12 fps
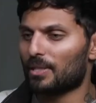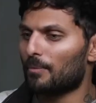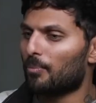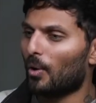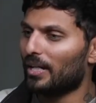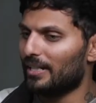But the
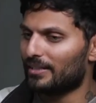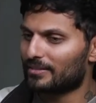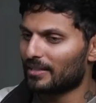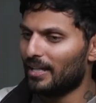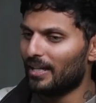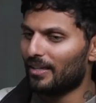point
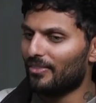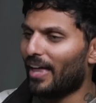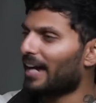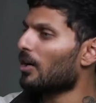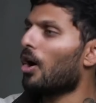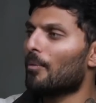is,
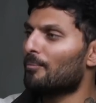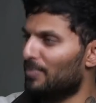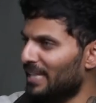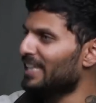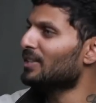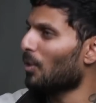that can't
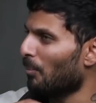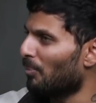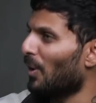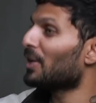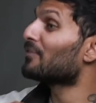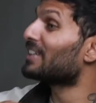be your
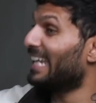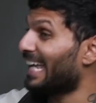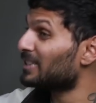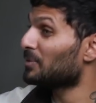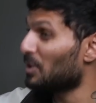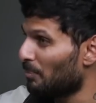point of
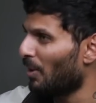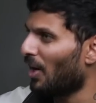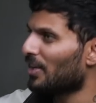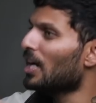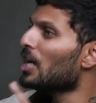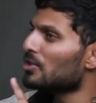connecting with your
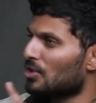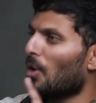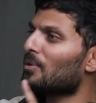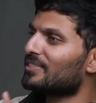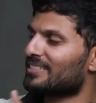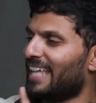partner.
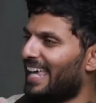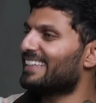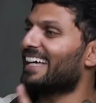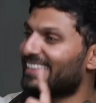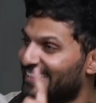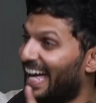Don't say
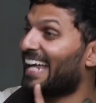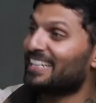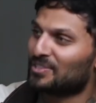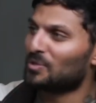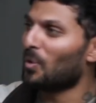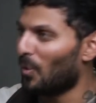that that
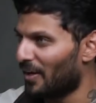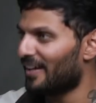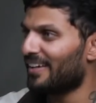is your